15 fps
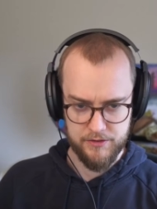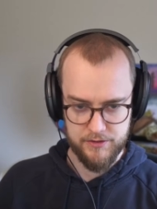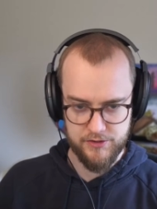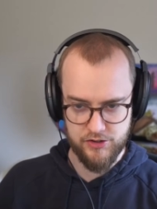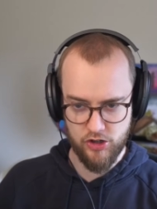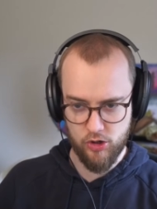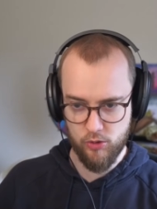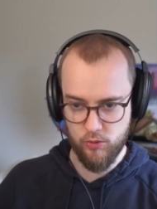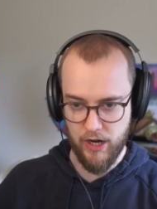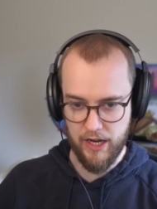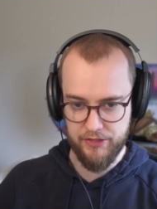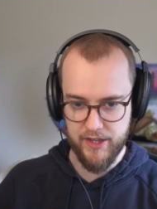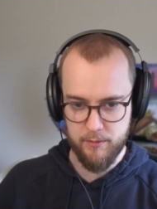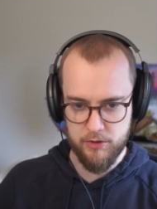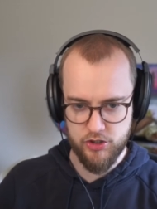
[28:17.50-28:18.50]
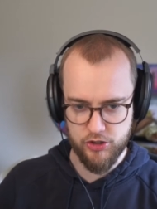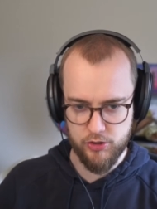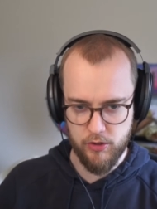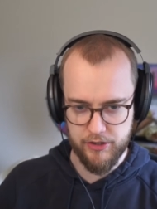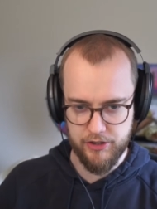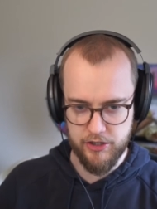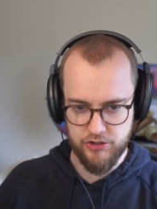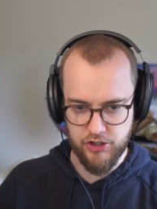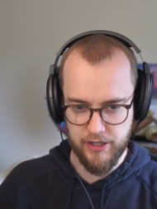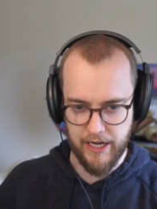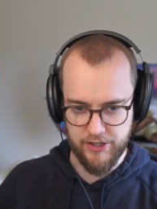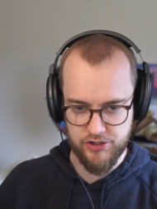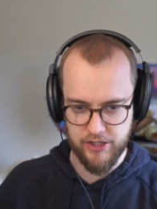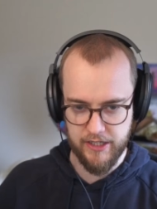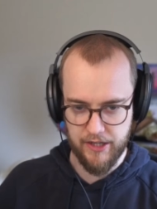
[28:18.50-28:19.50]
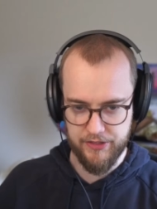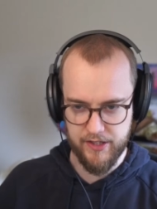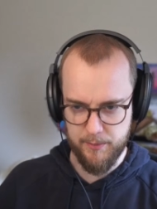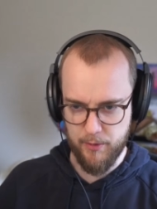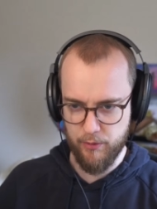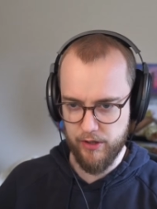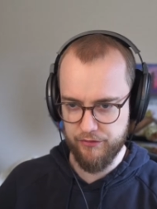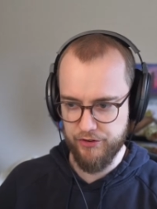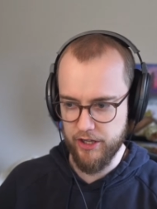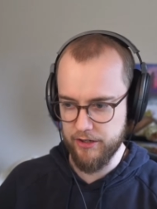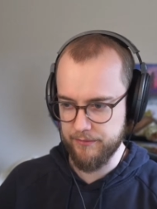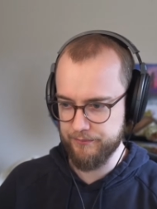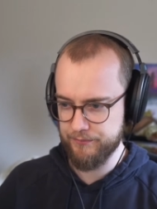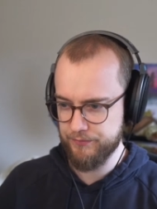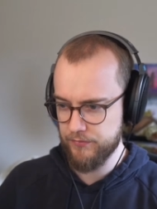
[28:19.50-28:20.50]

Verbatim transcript: So, I think we should do a dungeon, actually. I think it'd be really fun.